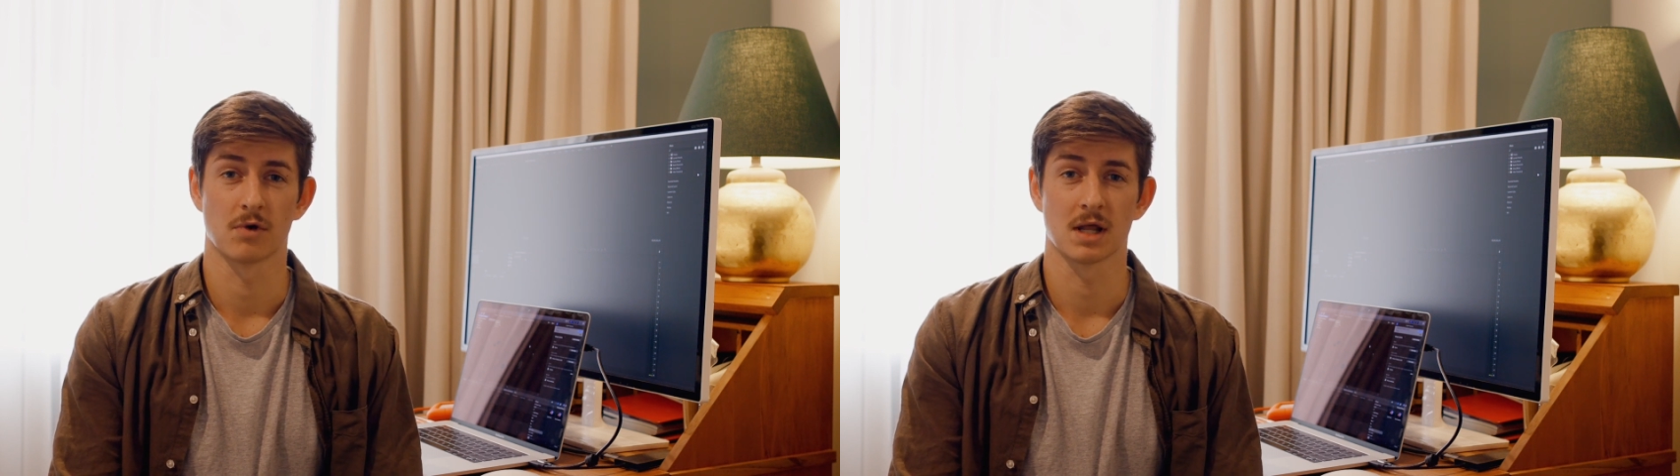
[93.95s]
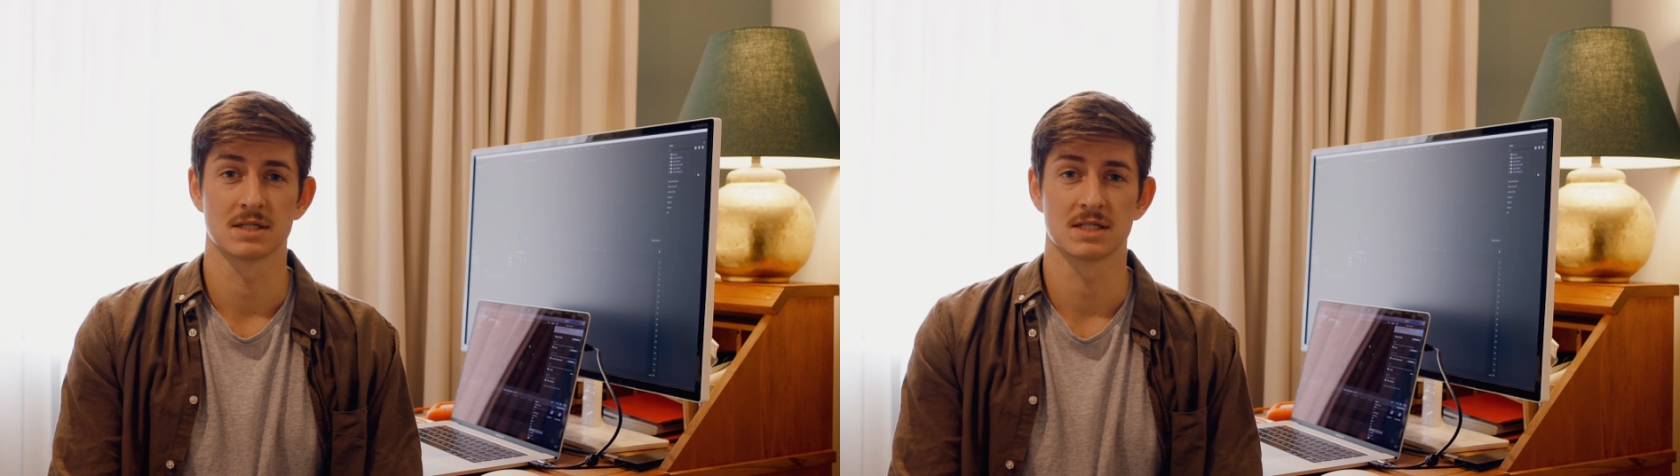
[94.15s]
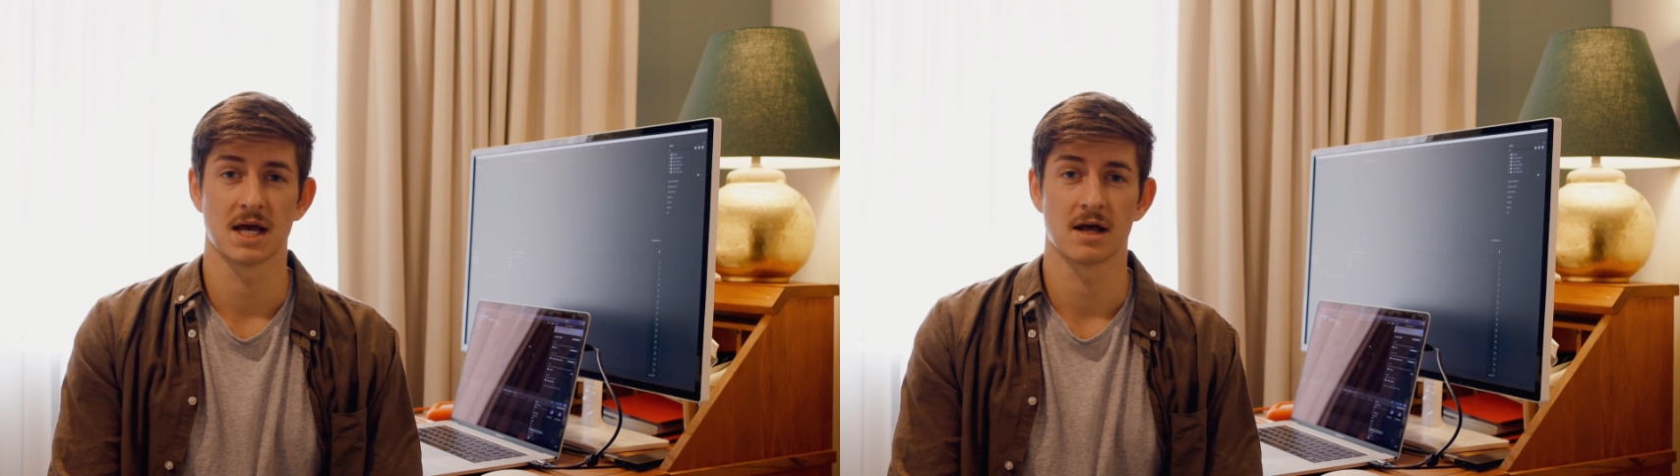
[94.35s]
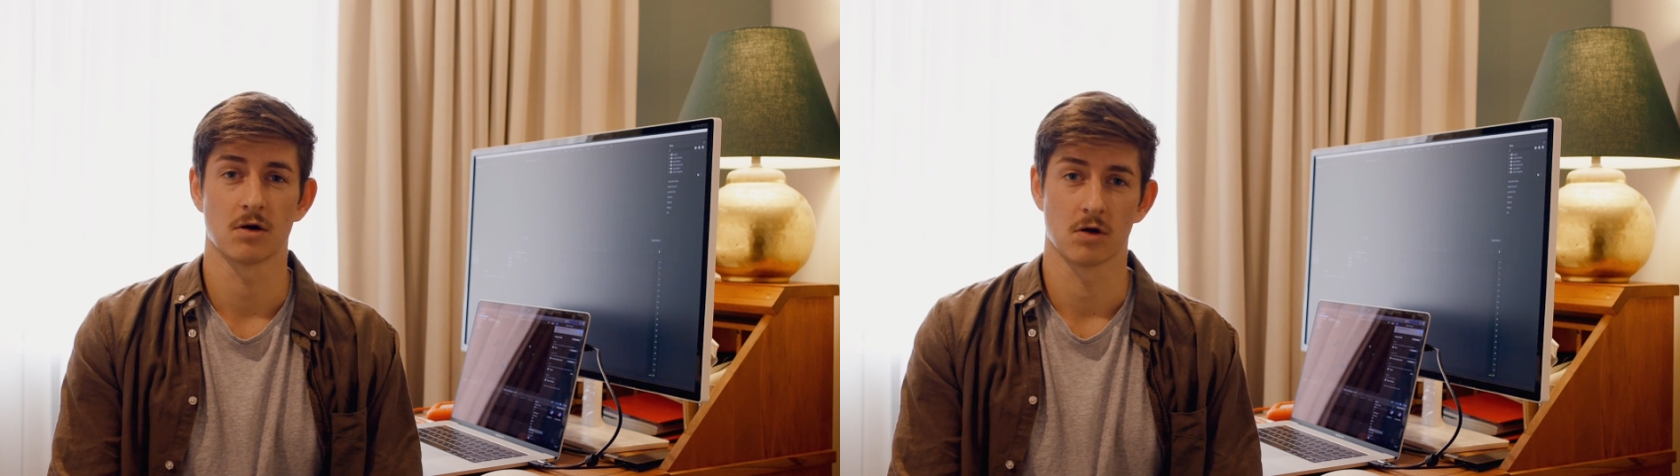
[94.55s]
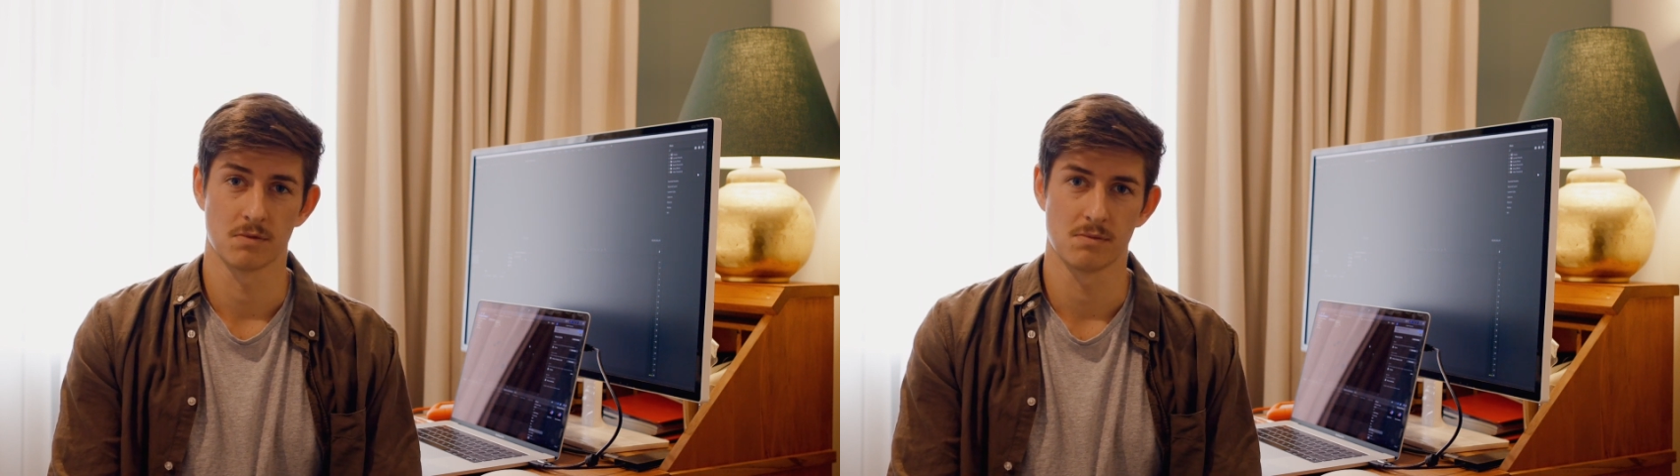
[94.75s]
runs at
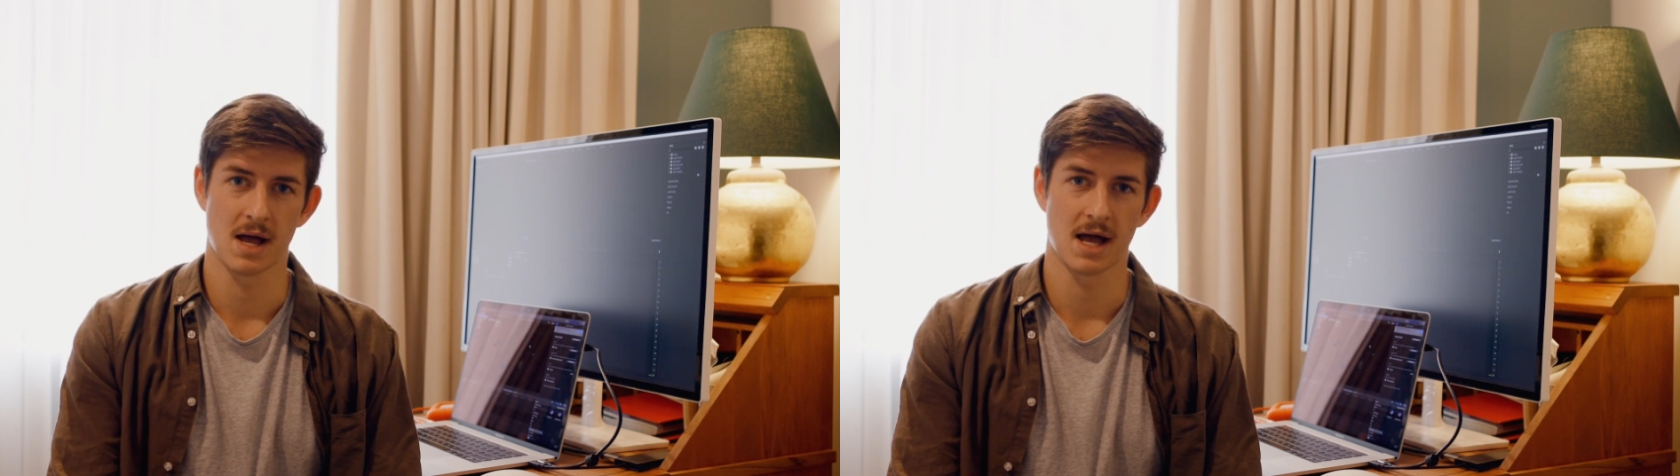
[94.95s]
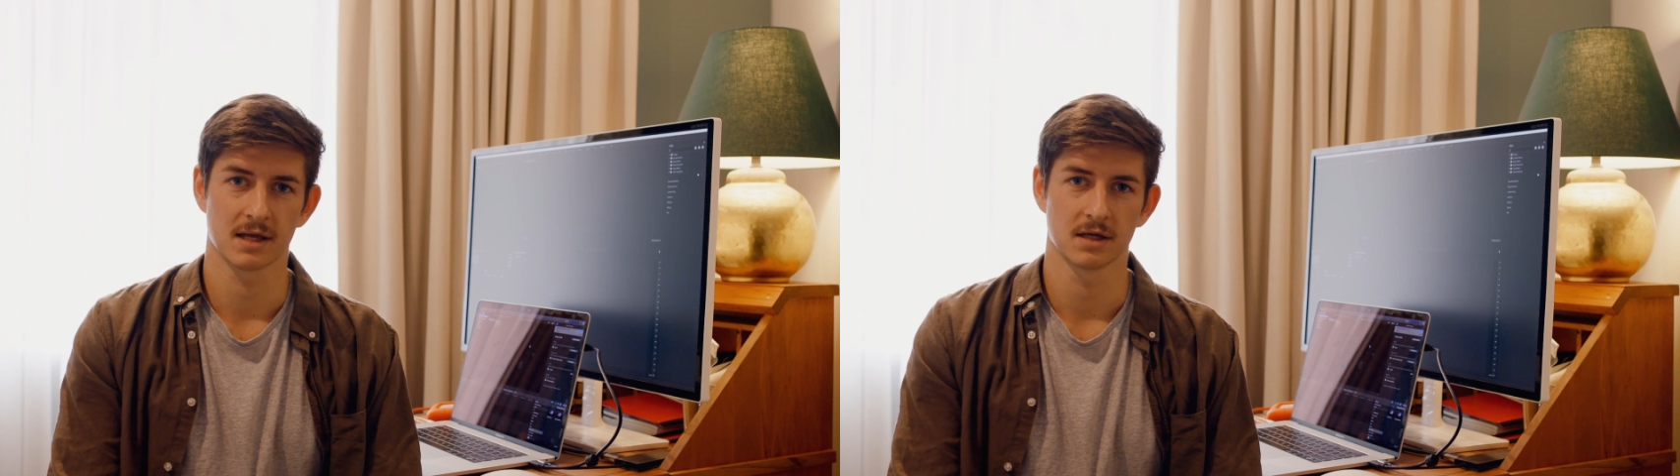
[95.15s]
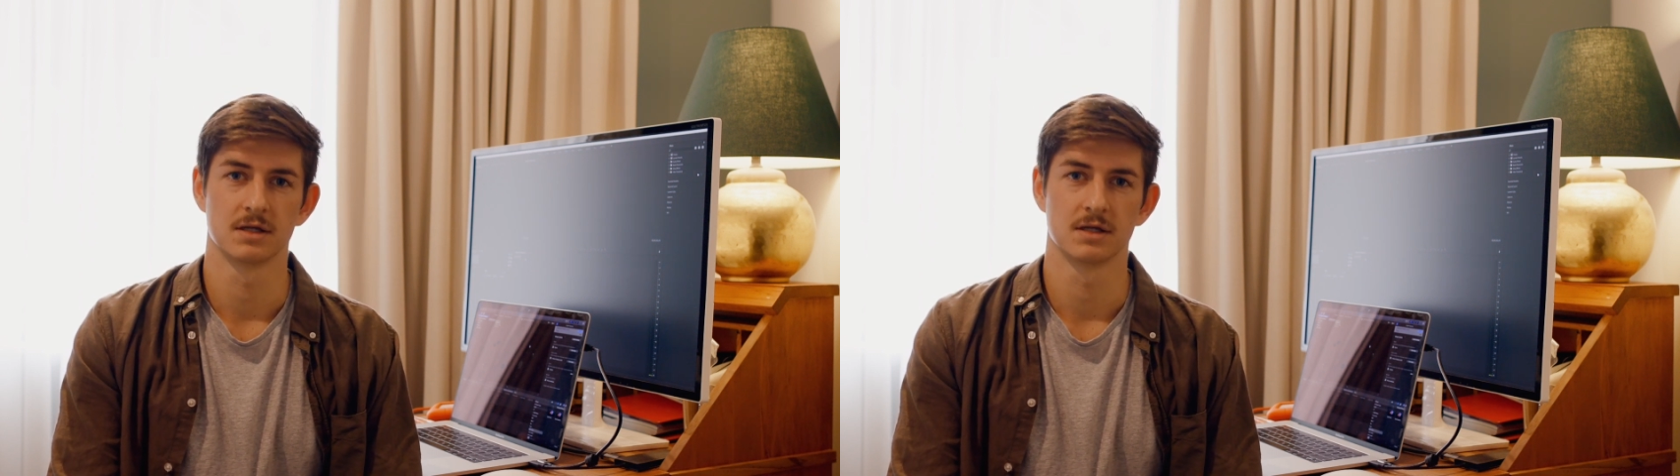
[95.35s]
on a Mac